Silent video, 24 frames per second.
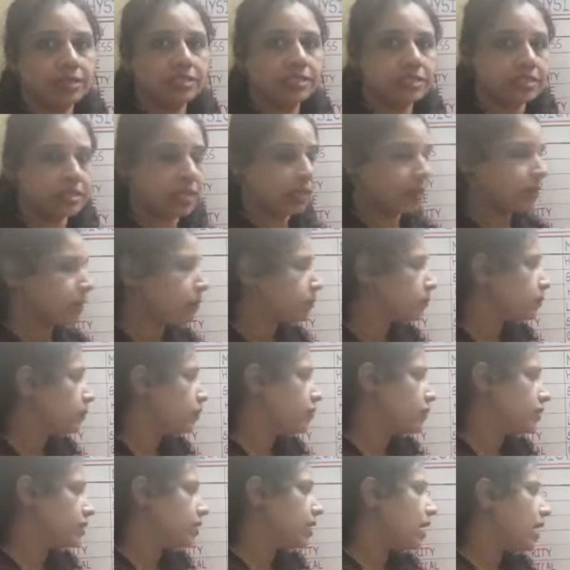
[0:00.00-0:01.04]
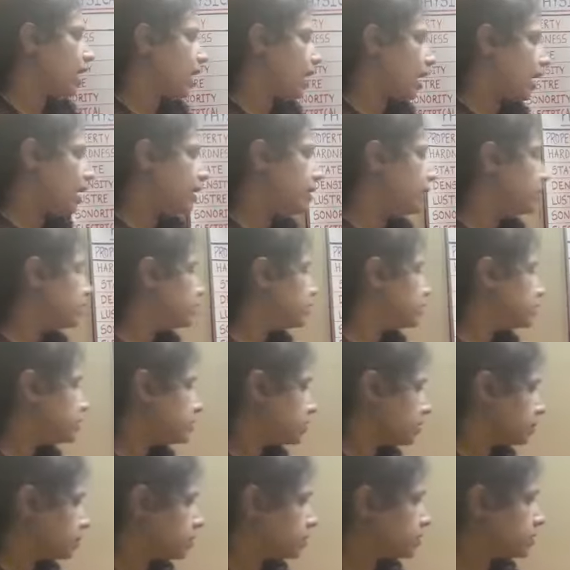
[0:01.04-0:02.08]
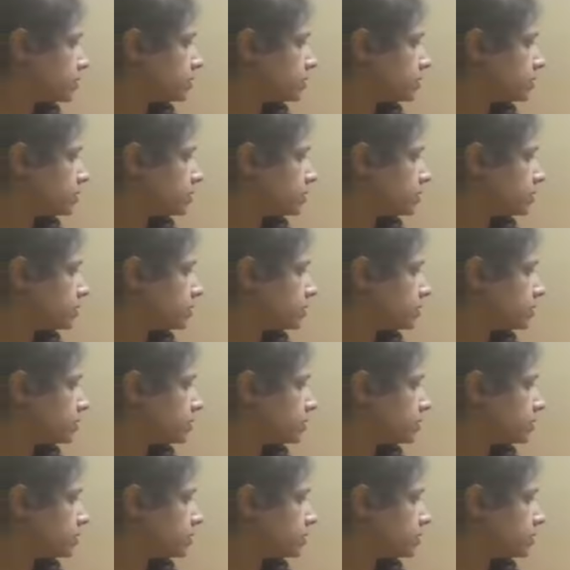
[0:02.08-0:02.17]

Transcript: stuck with a hard substance.